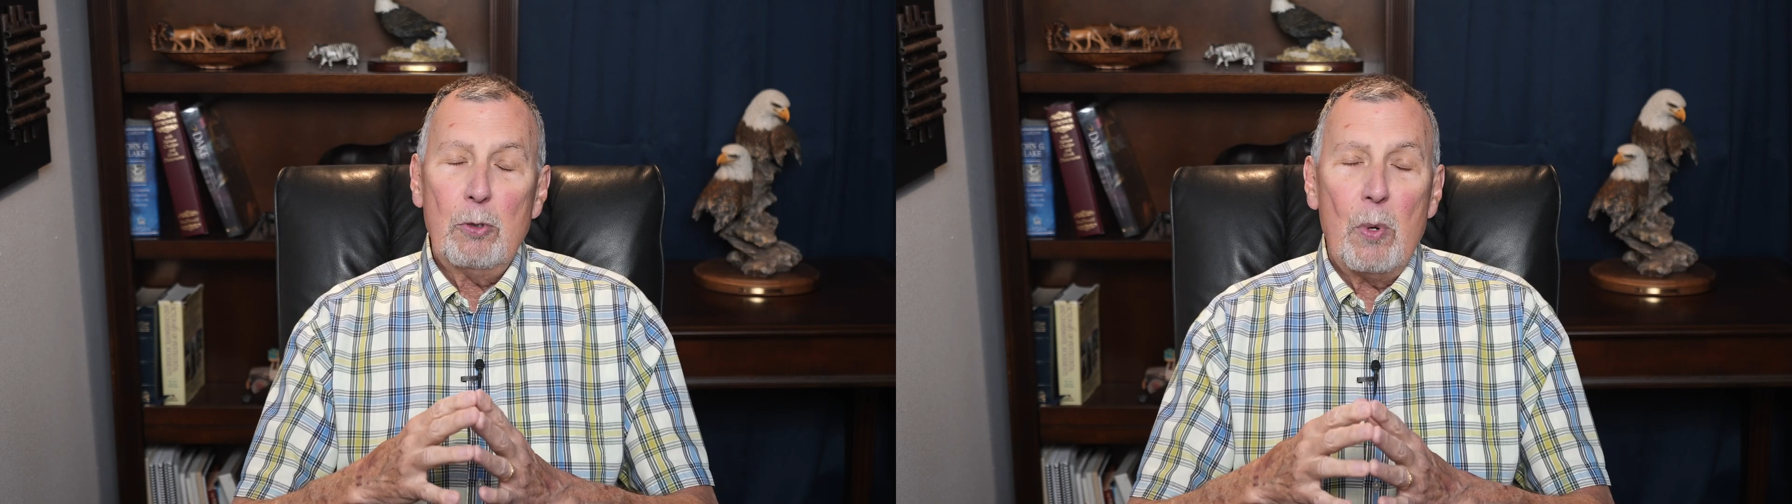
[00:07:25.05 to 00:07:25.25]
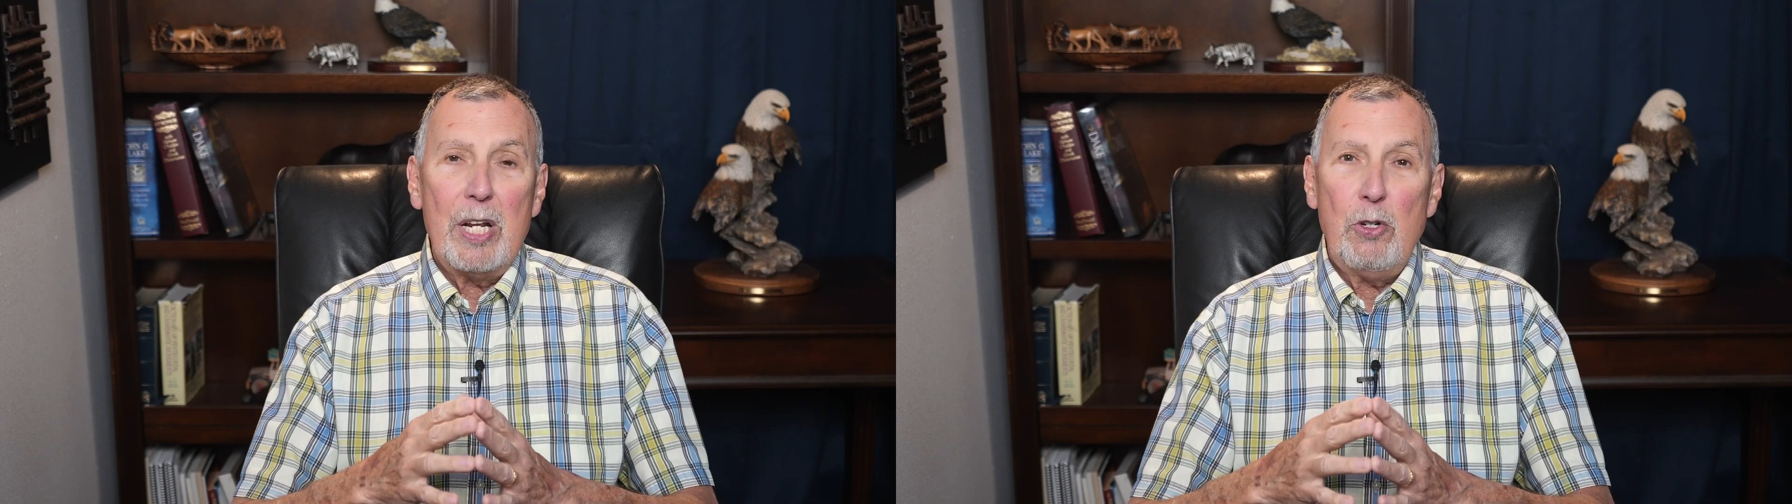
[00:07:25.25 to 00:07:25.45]

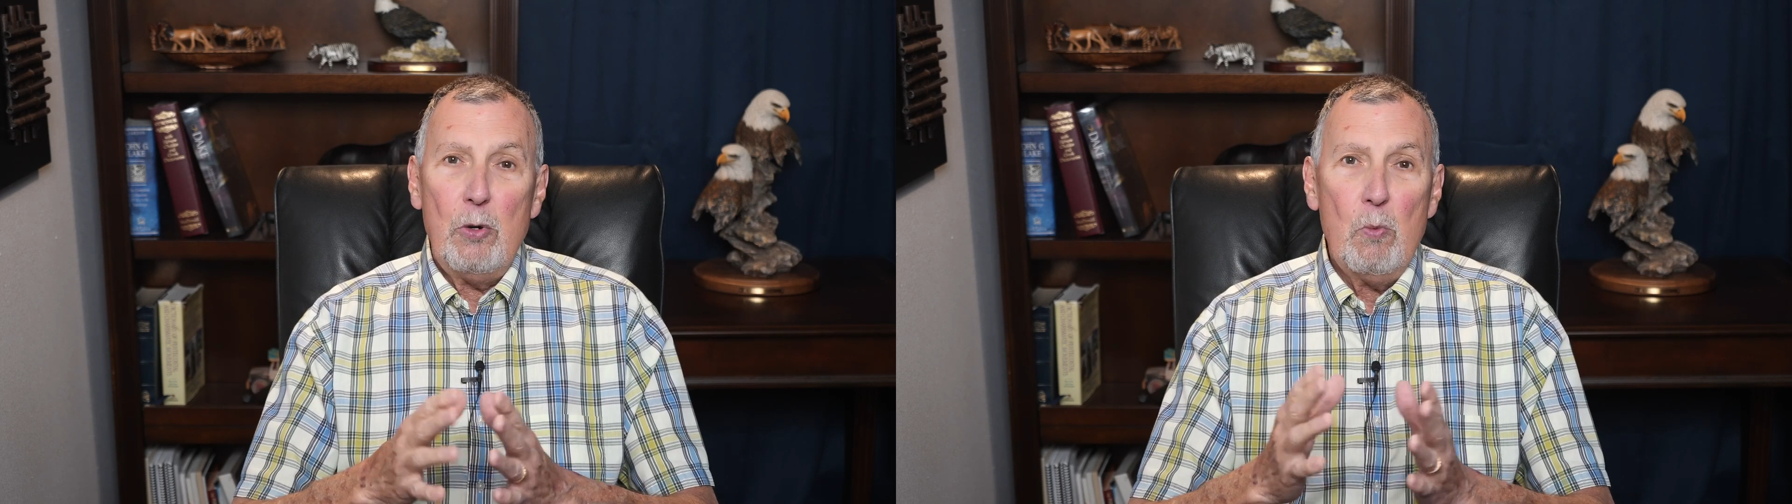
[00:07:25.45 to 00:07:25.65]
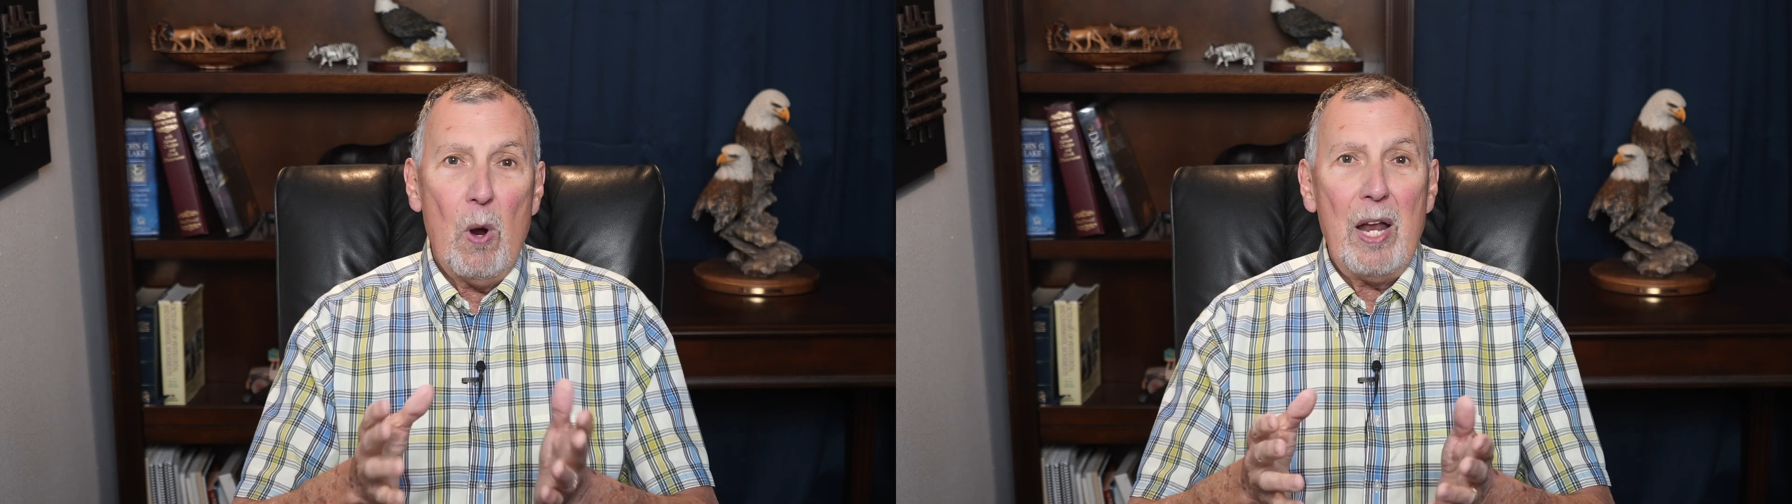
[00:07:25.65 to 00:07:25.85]

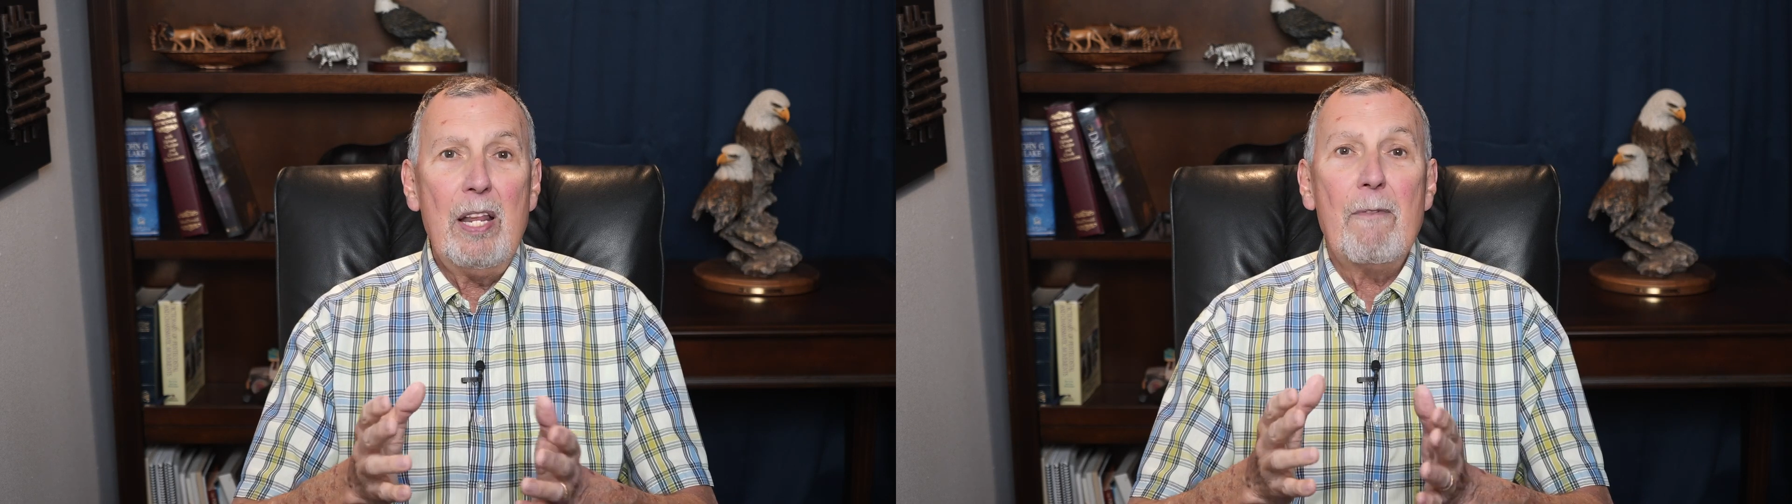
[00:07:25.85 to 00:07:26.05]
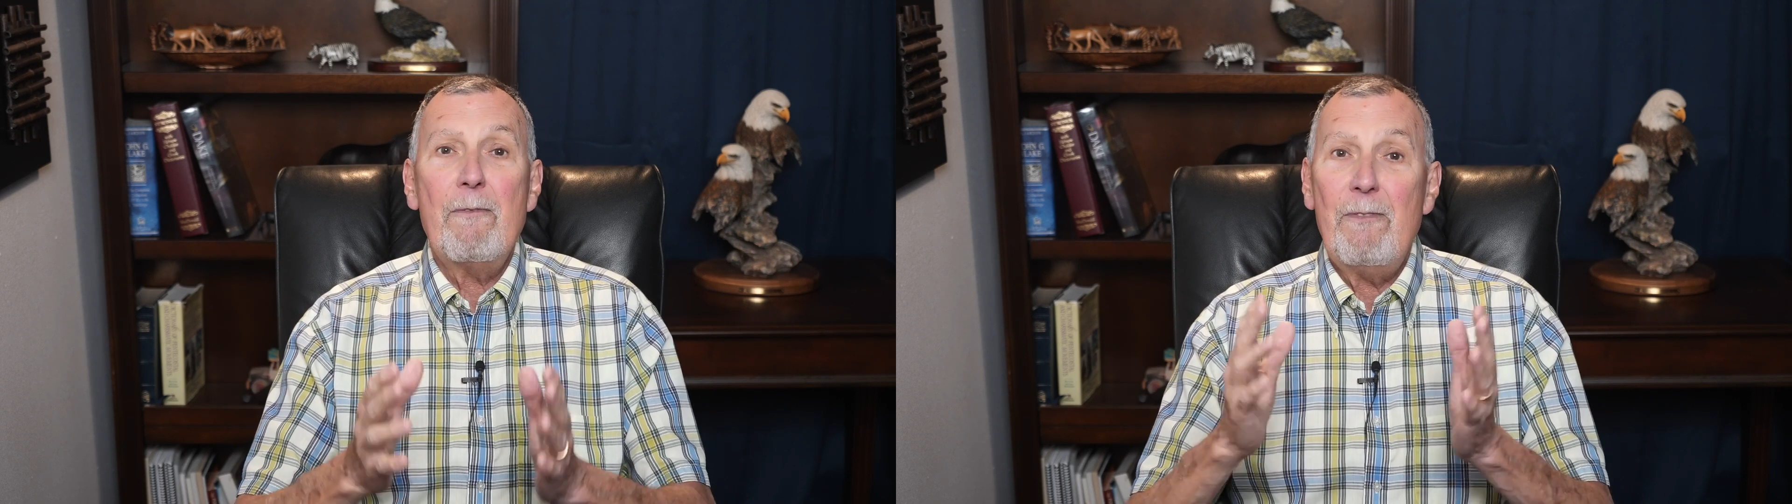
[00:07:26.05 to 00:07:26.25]
22 1
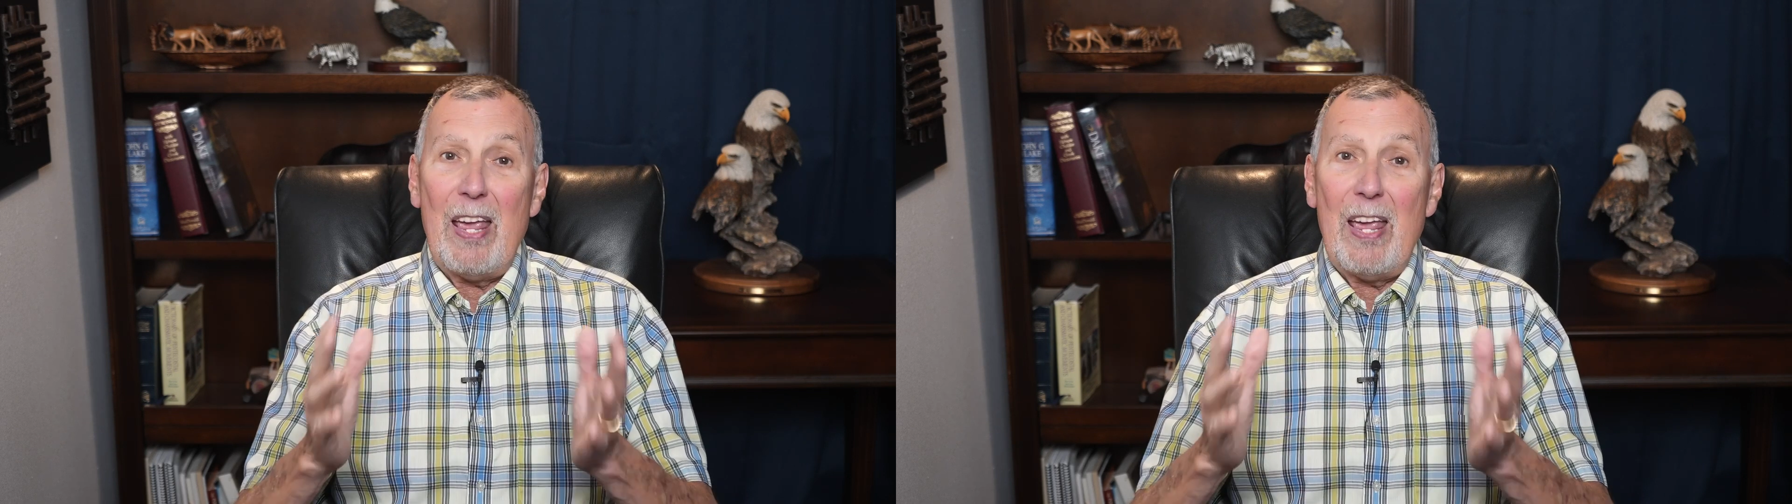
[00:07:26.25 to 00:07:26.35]
that